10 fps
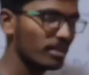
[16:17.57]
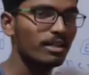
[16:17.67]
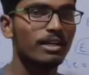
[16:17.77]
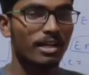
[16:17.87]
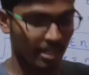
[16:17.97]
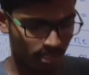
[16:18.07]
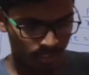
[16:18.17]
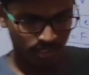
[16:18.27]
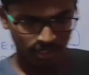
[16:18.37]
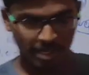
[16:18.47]
the
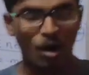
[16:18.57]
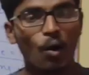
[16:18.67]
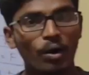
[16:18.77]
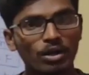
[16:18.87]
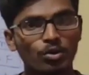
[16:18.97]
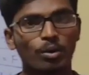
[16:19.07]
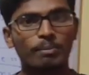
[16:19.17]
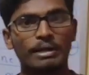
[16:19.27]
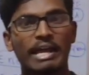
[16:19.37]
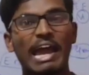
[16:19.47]
oil
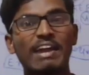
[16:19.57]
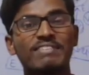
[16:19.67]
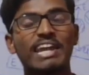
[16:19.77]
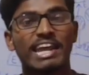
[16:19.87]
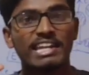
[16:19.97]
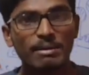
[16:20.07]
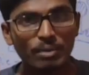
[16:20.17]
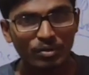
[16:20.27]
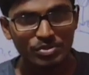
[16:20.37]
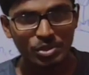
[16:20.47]
droplet having n
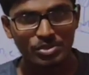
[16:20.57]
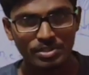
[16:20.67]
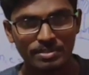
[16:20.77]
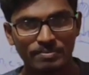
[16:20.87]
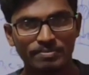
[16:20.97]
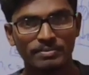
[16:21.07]
number of charges.